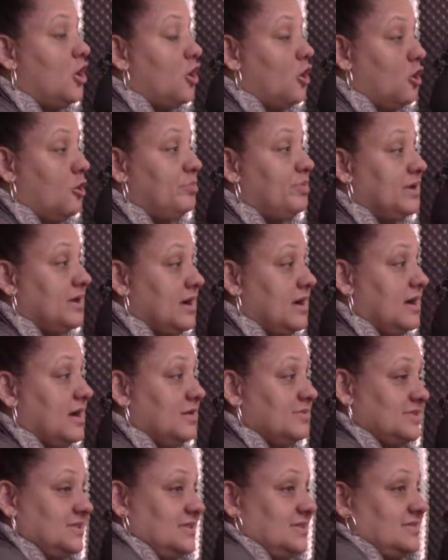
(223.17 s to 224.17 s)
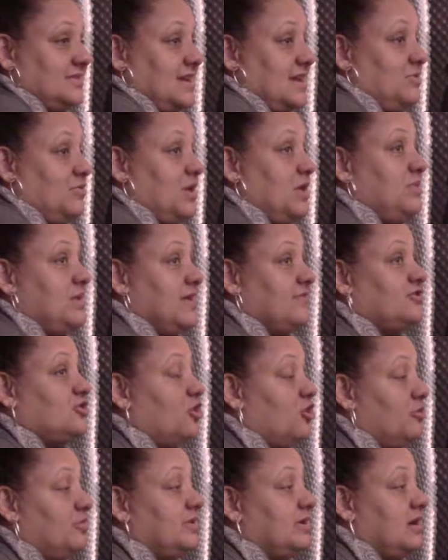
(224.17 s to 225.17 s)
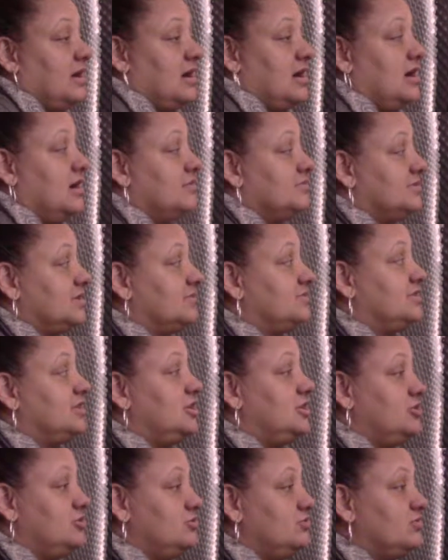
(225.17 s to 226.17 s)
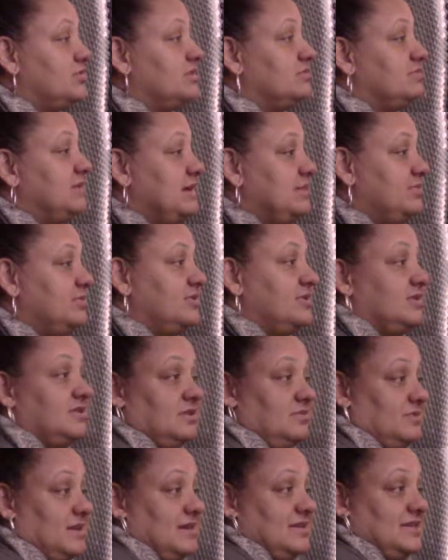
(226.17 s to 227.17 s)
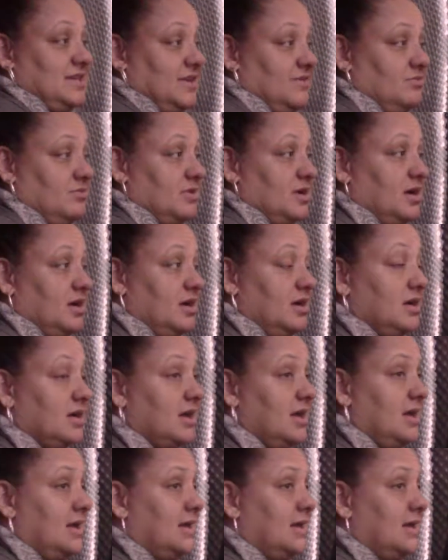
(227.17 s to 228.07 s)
Open our arms in the same way we have to open our arms up to youth and people and sometimes give them a hug.